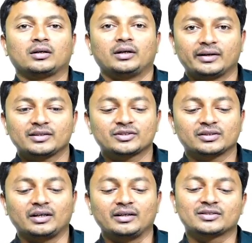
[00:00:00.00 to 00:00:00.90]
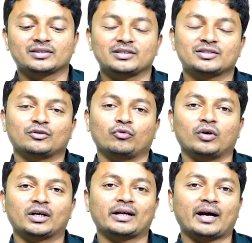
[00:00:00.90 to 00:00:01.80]
Let us discuss
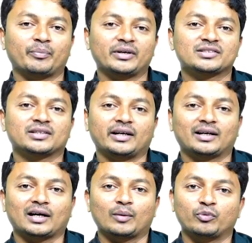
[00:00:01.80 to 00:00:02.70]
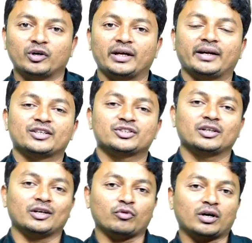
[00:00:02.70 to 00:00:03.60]
what happens at upward
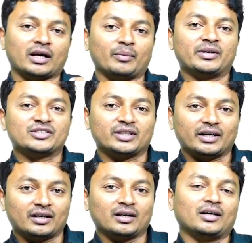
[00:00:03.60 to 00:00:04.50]
direction and what happens at